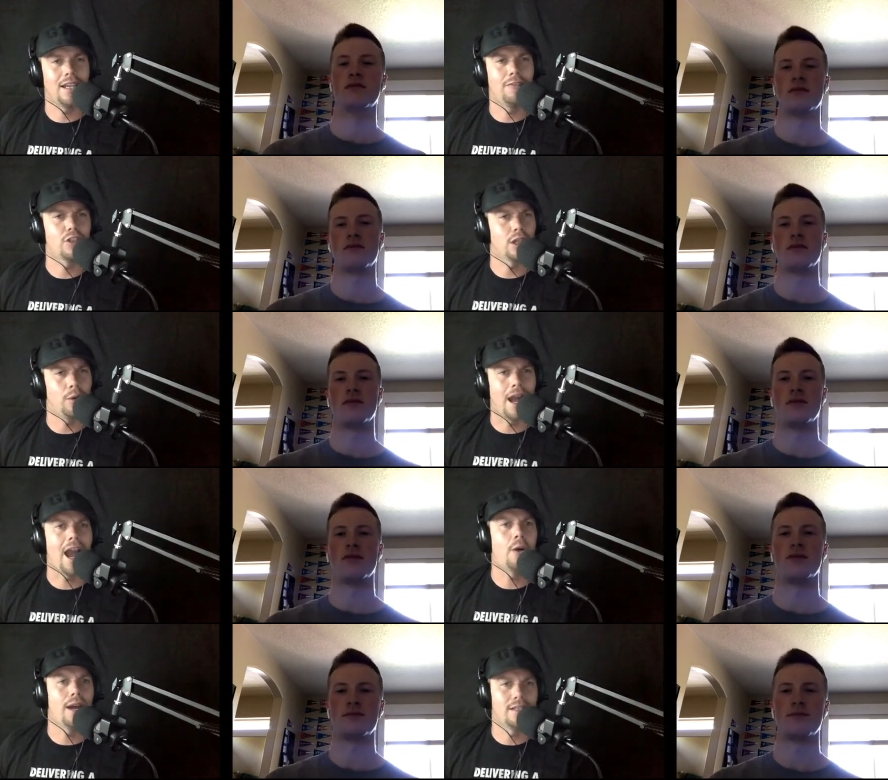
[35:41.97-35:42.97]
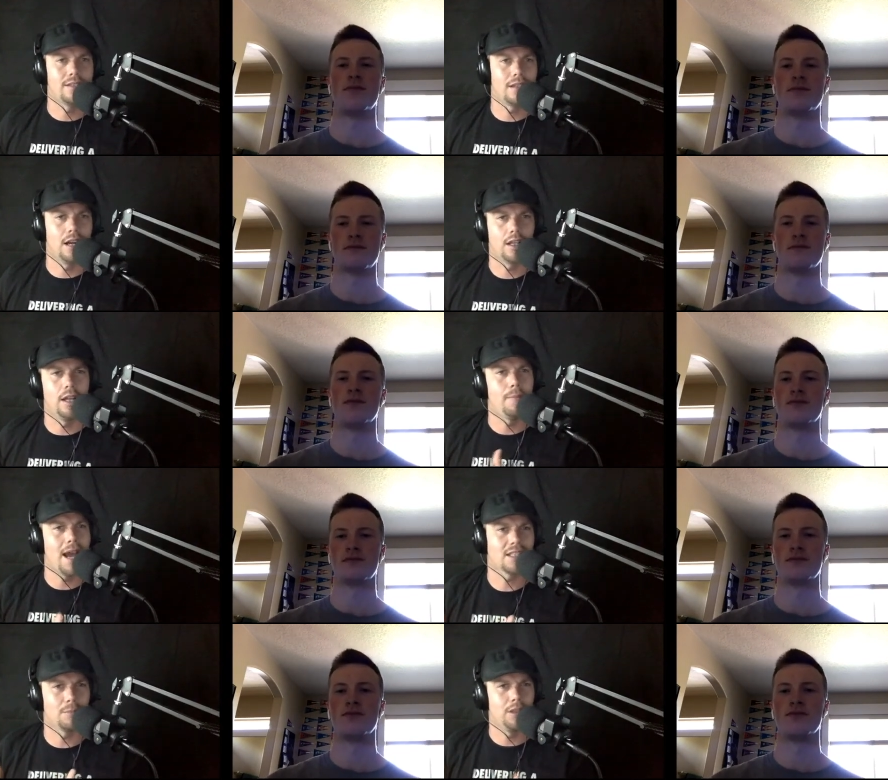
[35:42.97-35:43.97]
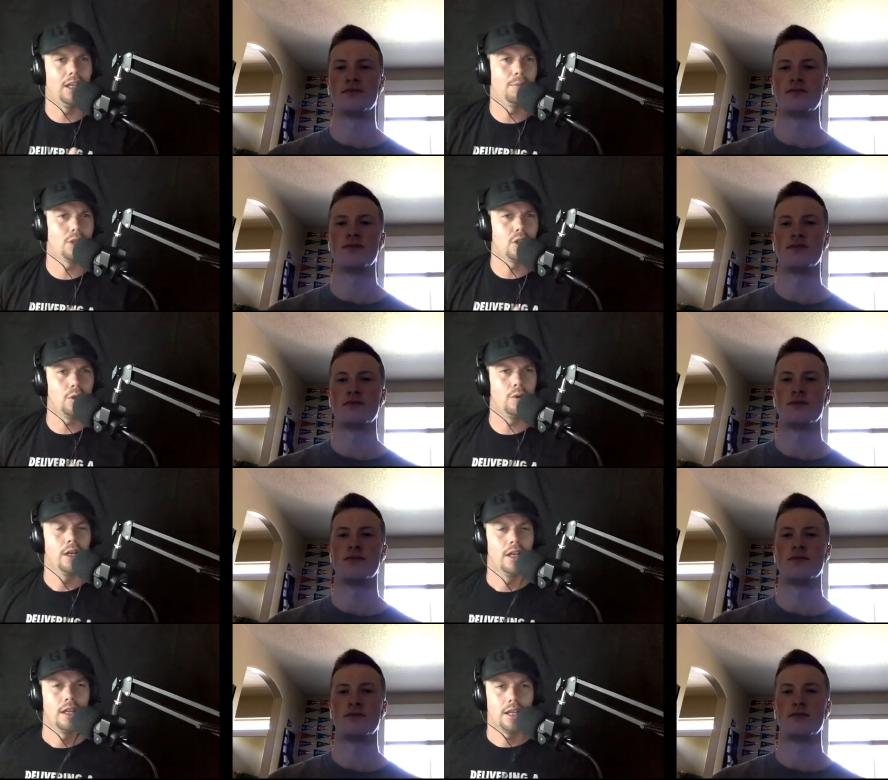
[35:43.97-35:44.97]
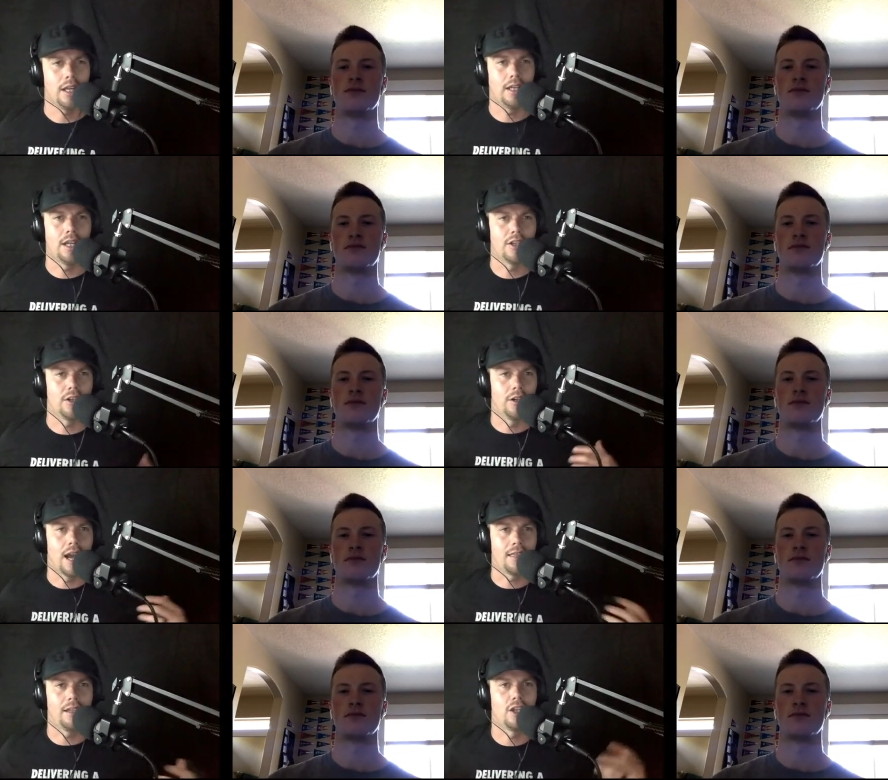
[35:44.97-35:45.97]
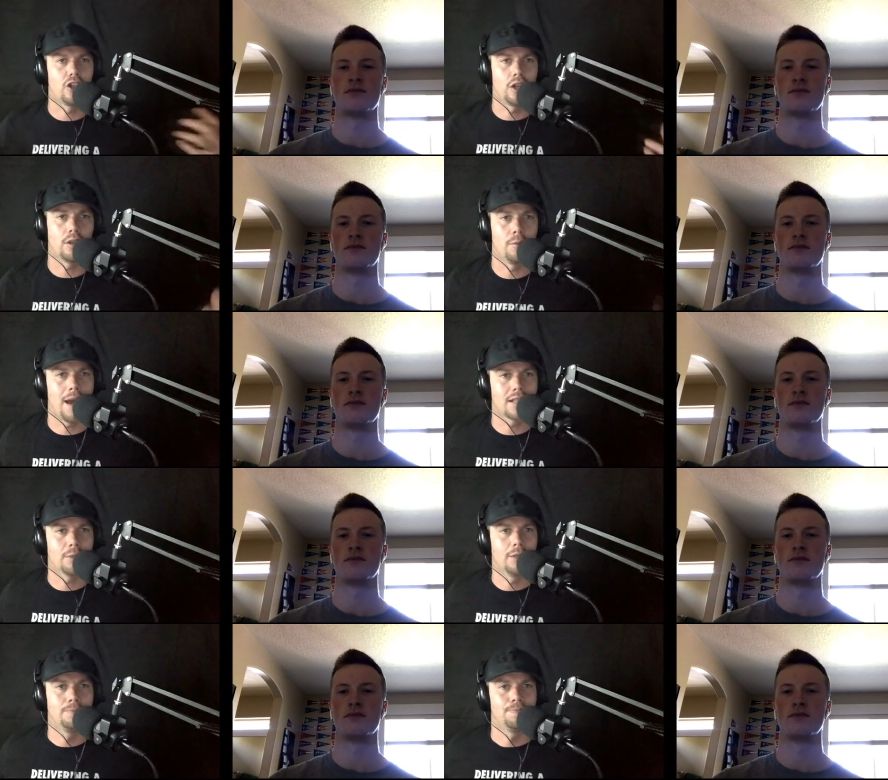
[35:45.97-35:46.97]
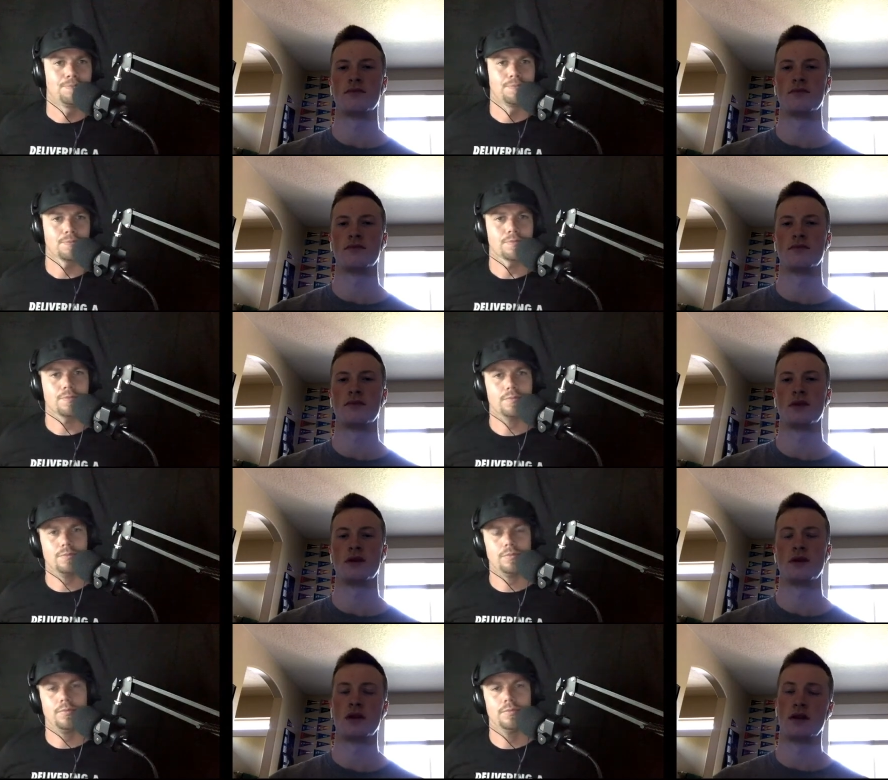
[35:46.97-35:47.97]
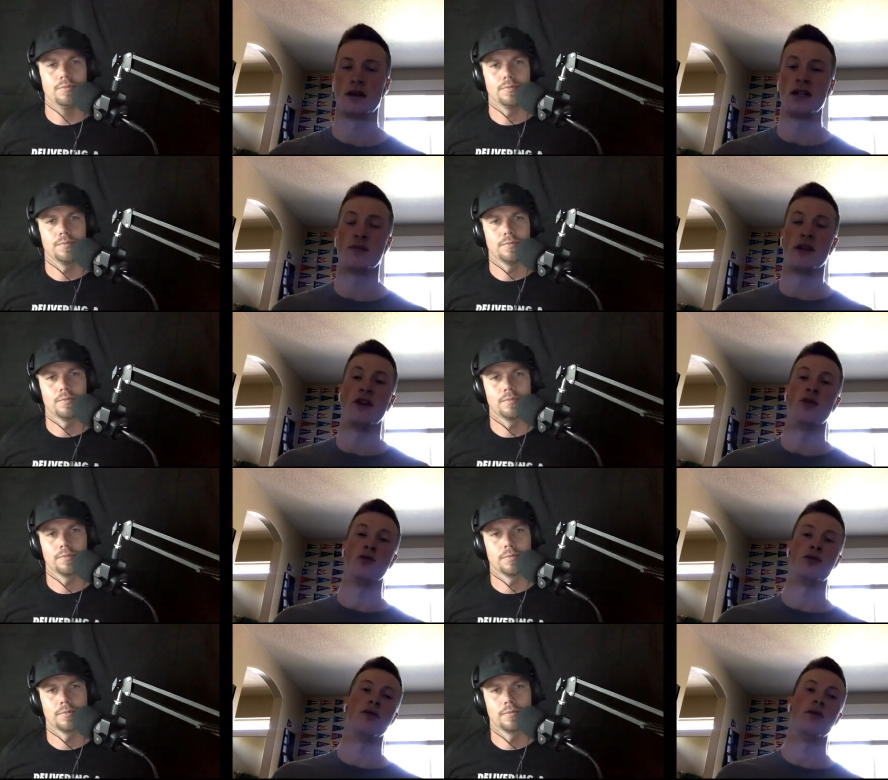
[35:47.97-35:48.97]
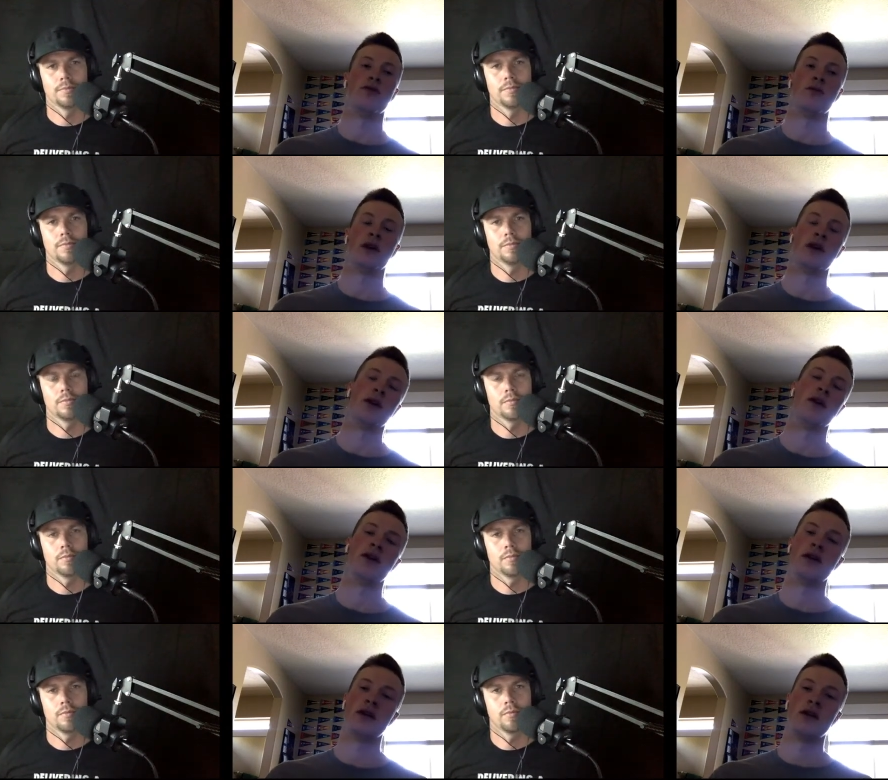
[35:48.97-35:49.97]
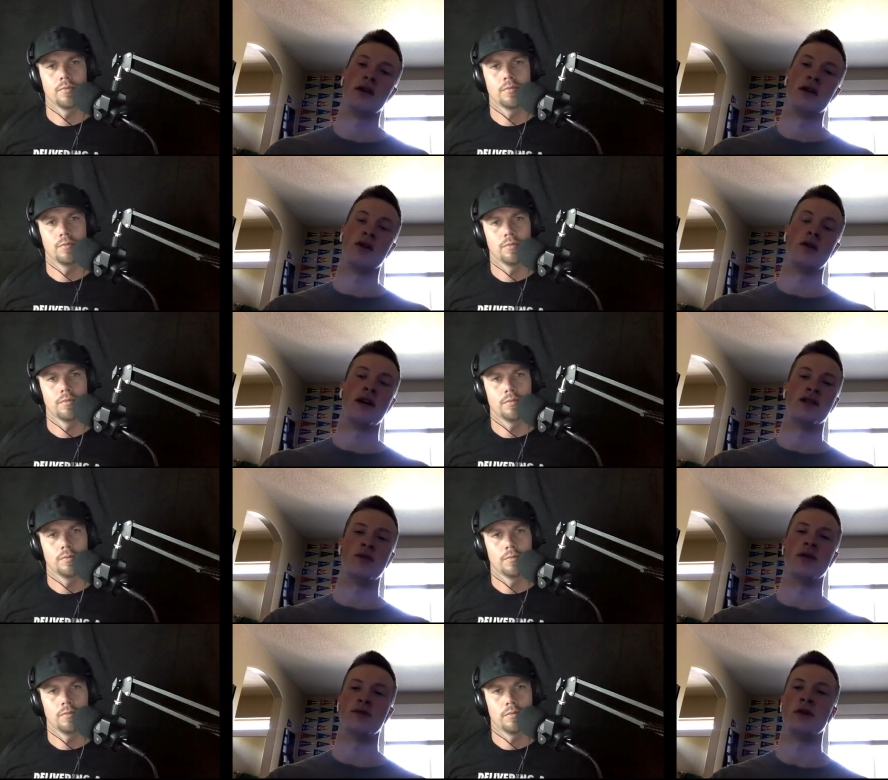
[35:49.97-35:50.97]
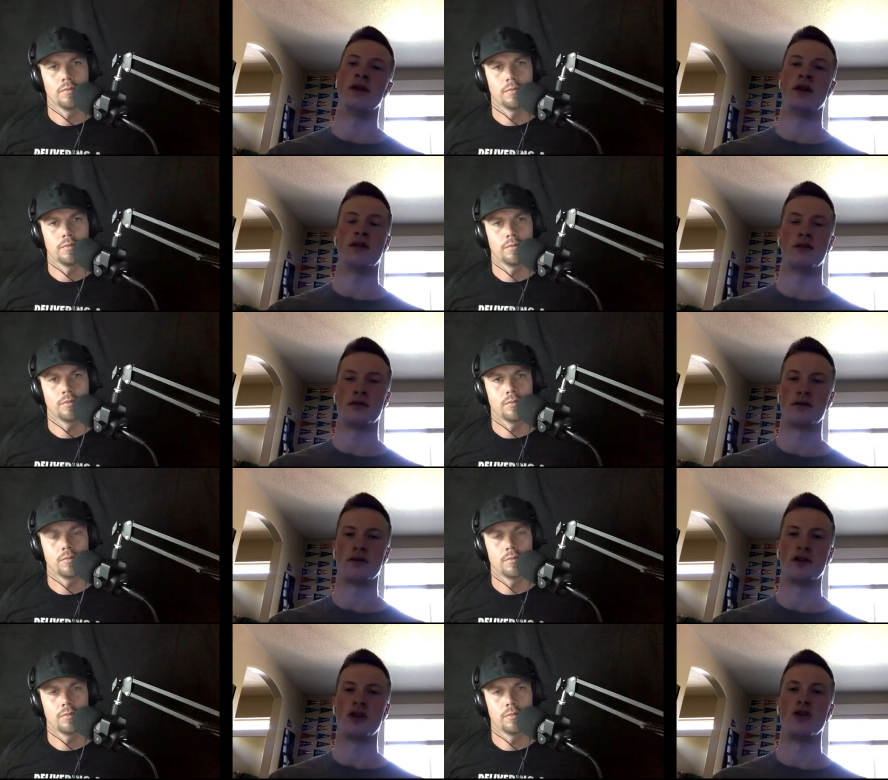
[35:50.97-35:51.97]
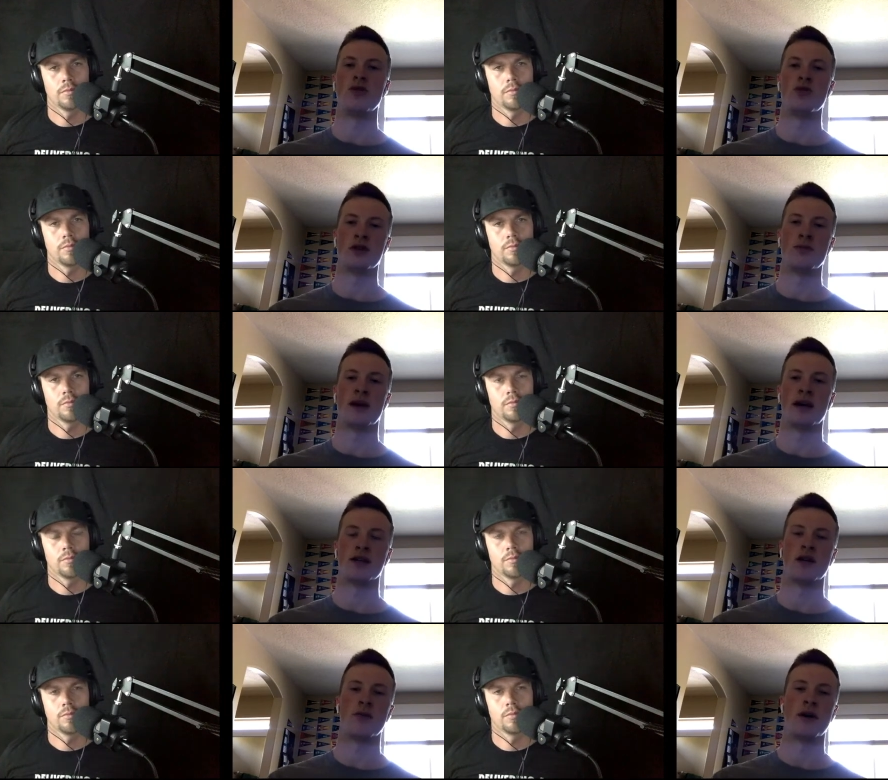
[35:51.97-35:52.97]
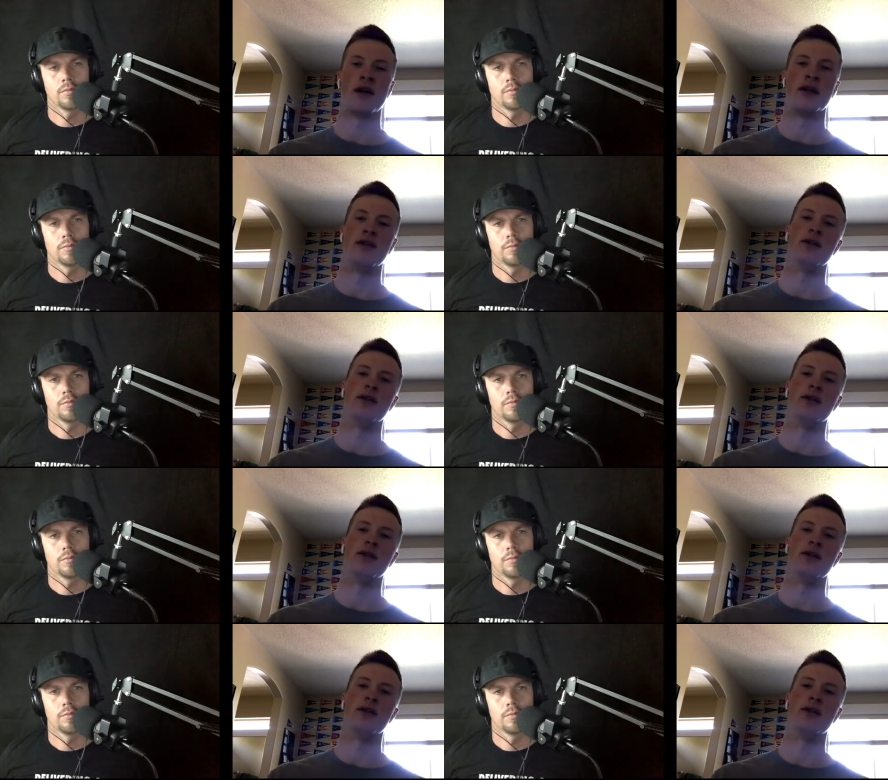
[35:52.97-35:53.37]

Speaker 1: if so, how has uh, club basketball helped you in in your athletic journey through basketball?
Speaker 2: It's been huge for me. Club basketball has been a huge impact on my